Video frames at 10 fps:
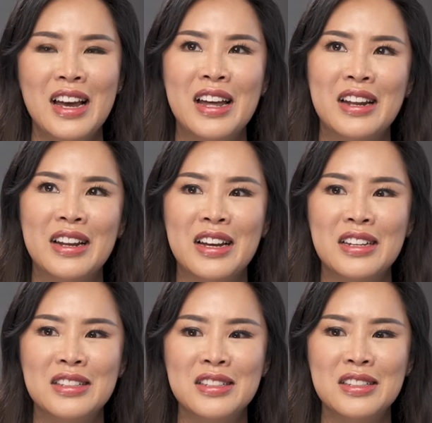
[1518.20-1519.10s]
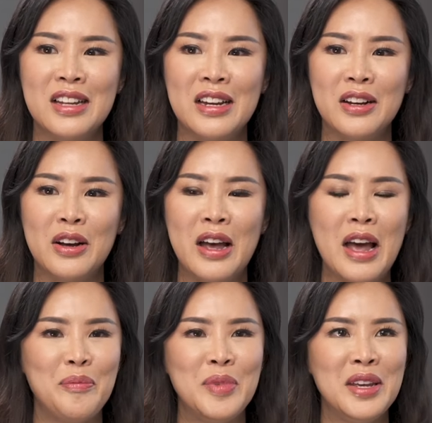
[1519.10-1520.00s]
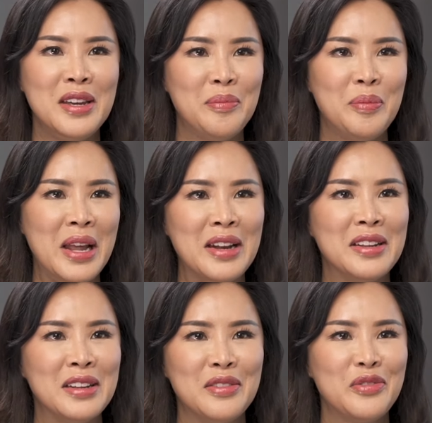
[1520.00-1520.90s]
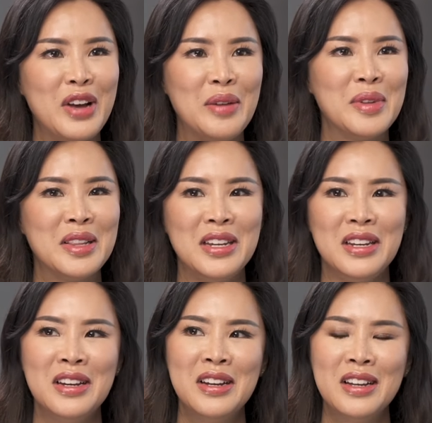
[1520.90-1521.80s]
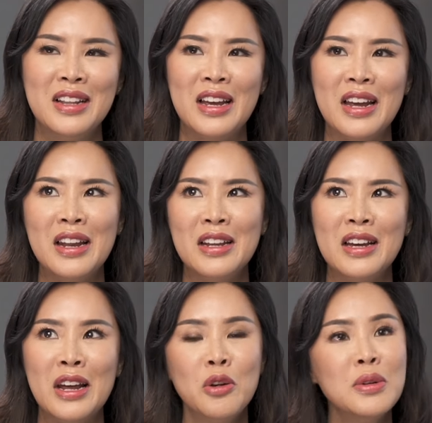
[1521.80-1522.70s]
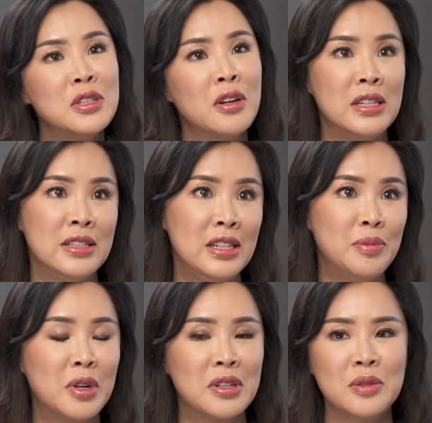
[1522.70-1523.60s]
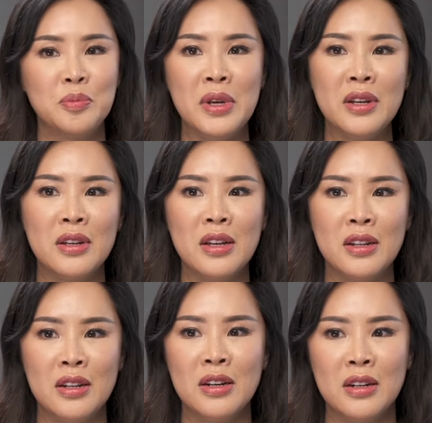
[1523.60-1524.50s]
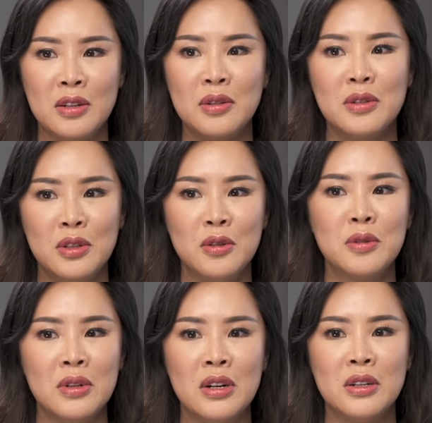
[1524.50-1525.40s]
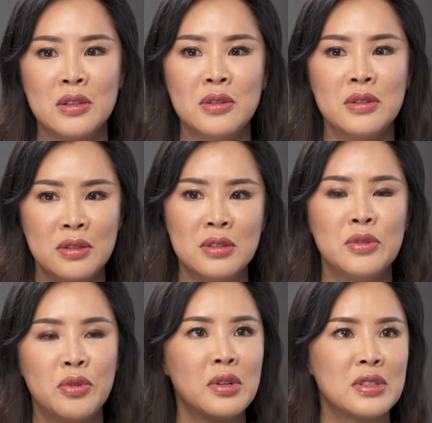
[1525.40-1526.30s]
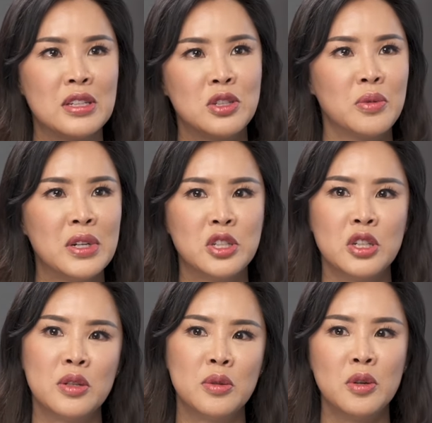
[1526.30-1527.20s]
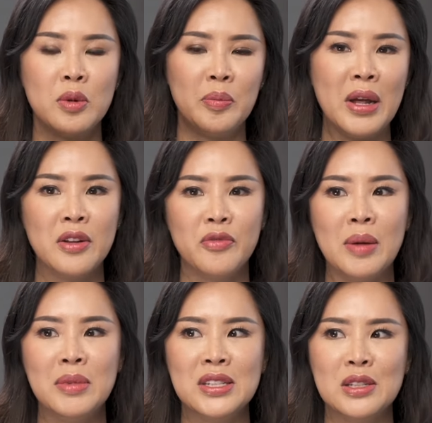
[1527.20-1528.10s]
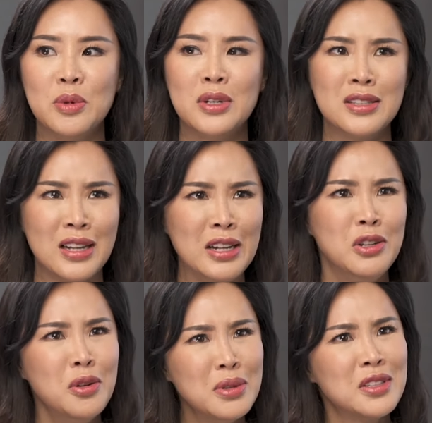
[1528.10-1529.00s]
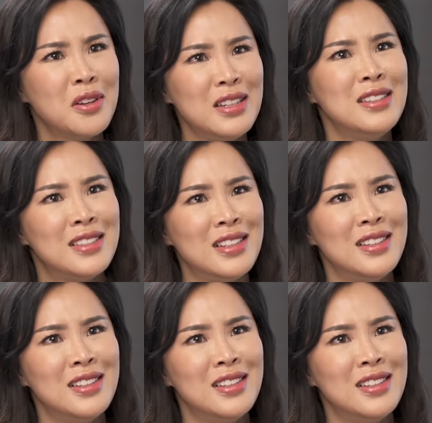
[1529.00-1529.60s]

And like, it's just like a happy blended family. Like, and I know it's not easy because being in a divorce situation, with blended families as well, I know it's not easy.